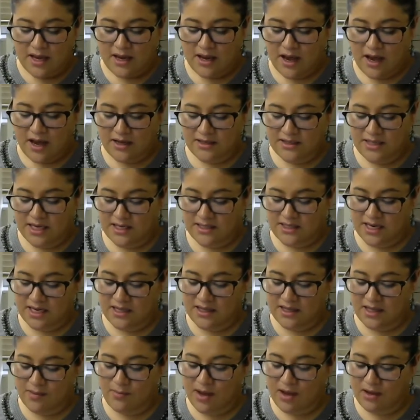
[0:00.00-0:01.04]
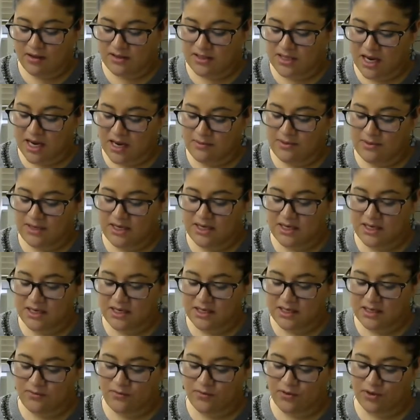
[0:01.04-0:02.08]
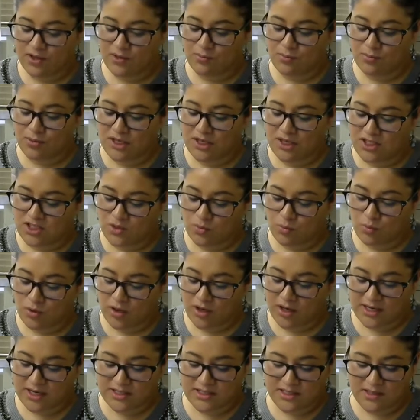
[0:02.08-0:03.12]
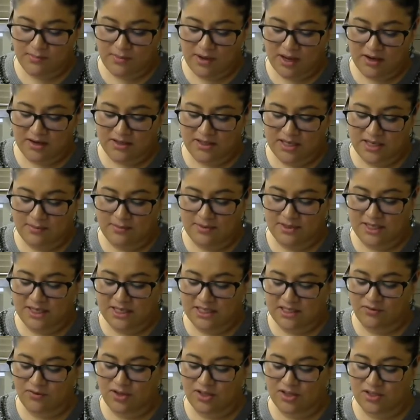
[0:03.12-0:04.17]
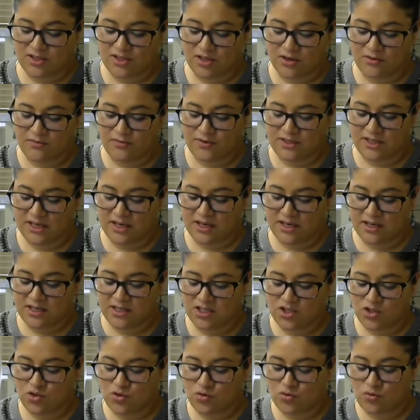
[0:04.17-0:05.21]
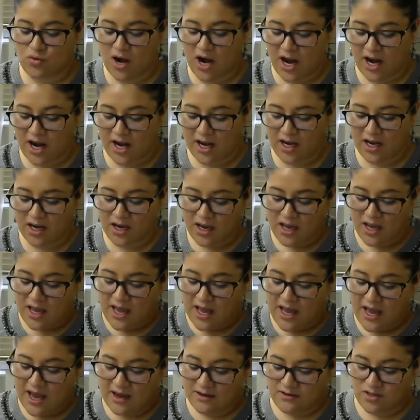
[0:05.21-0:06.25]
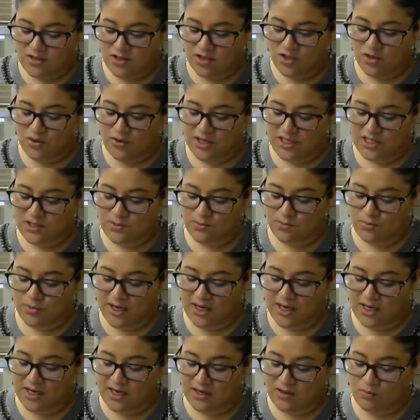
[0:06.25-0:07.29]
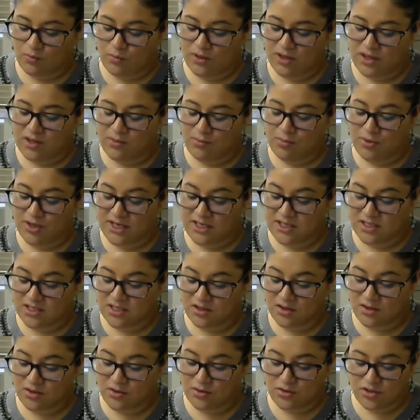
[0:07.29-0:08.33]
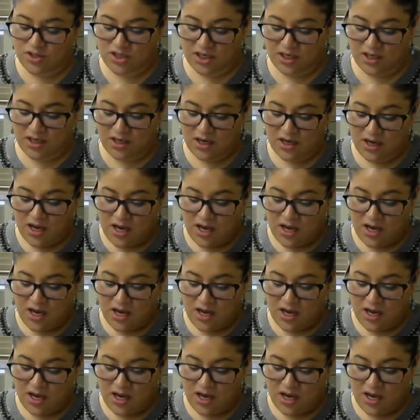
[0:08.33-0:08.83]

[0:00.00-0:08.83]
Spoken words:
Contact time, the amount of time needed for the bleach to work is the amount of time it takes for the surface area to dry after you have sprayed it with the bleach solution.